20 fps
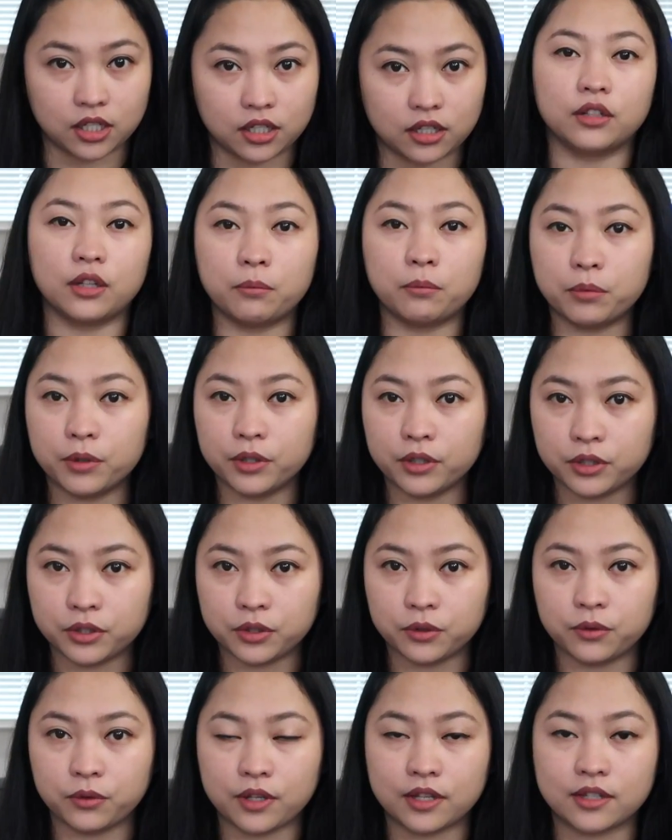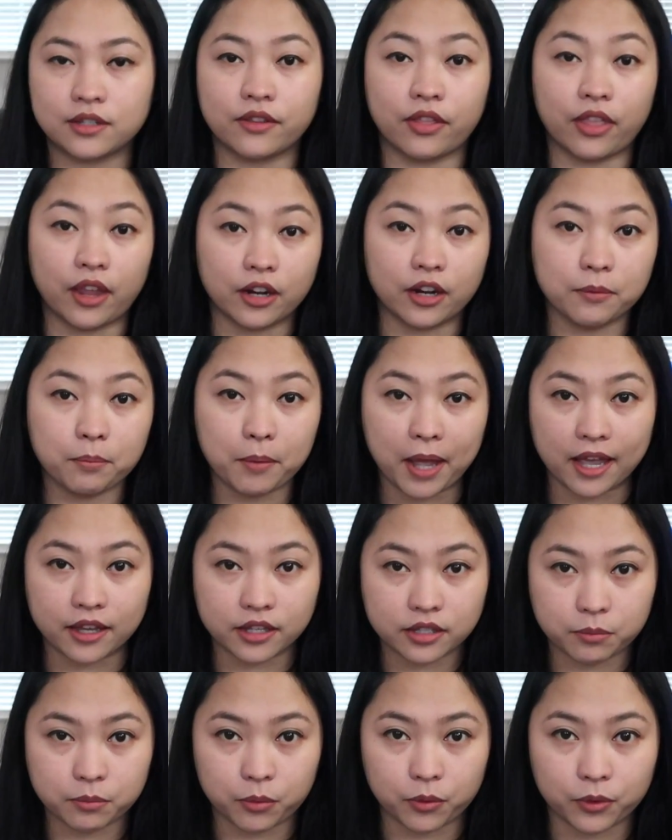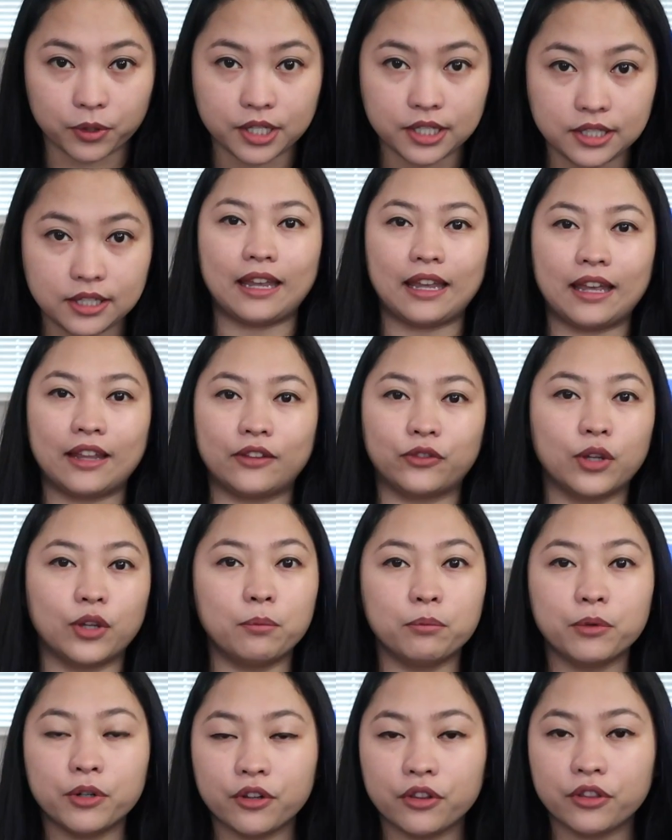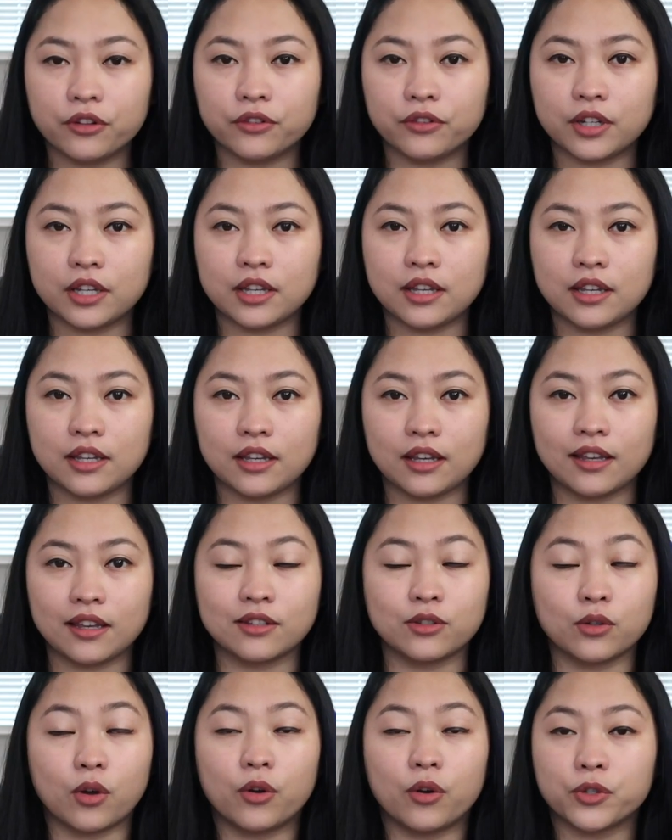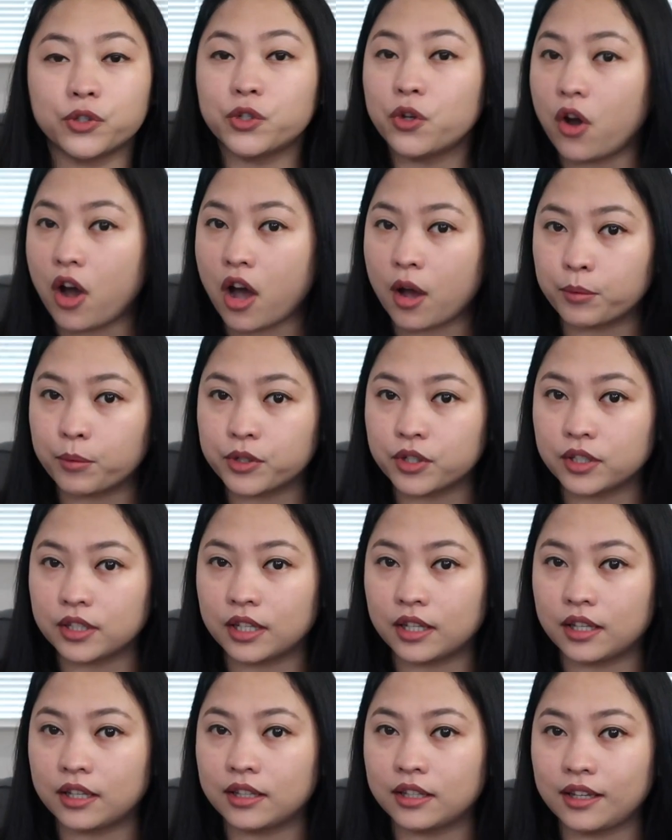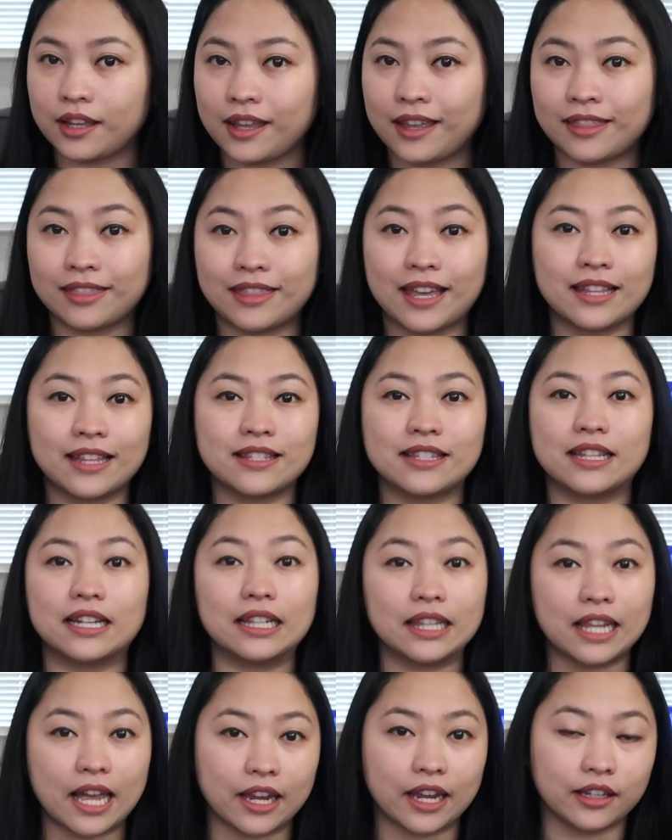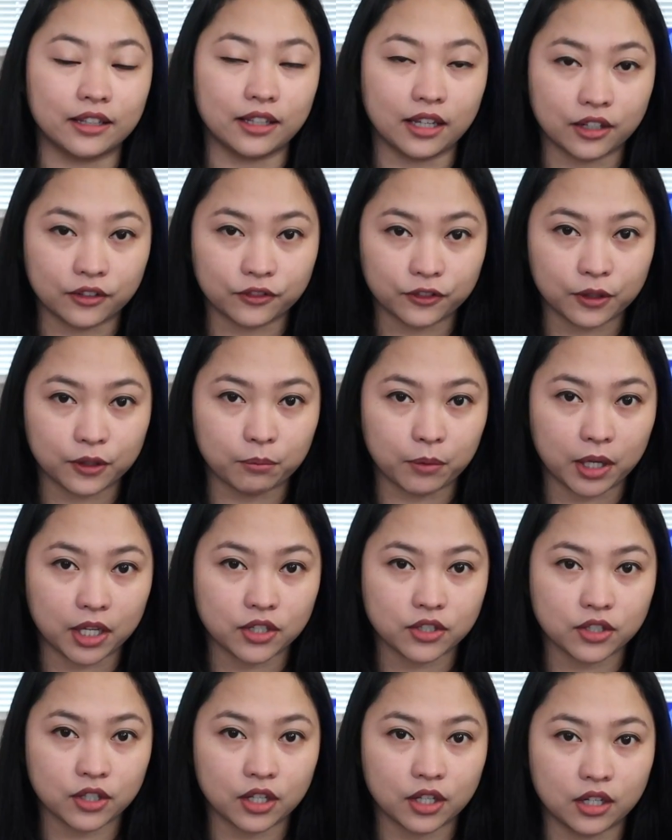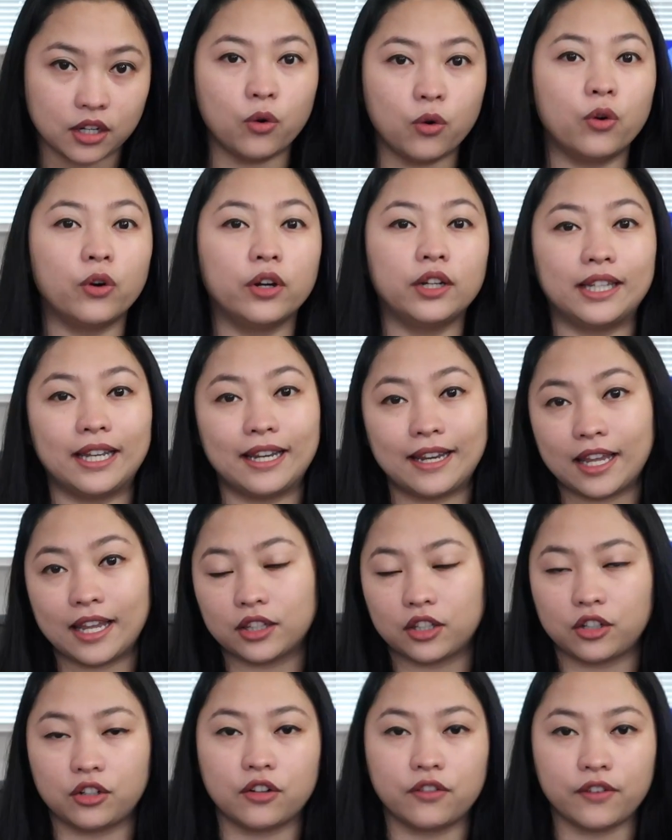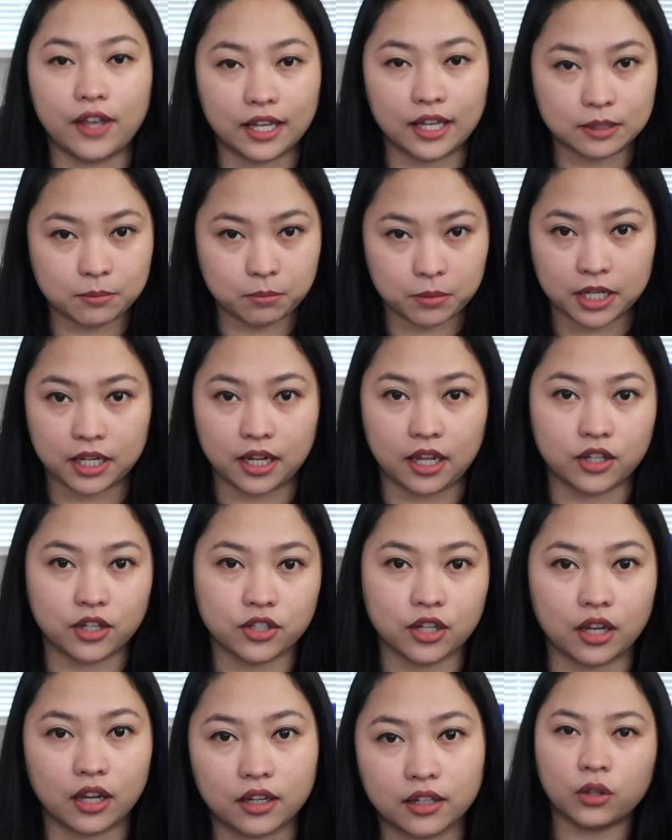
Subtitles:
Number 2 is their passport. And number 3 is also optional, and that's the client information or the letter of explanation.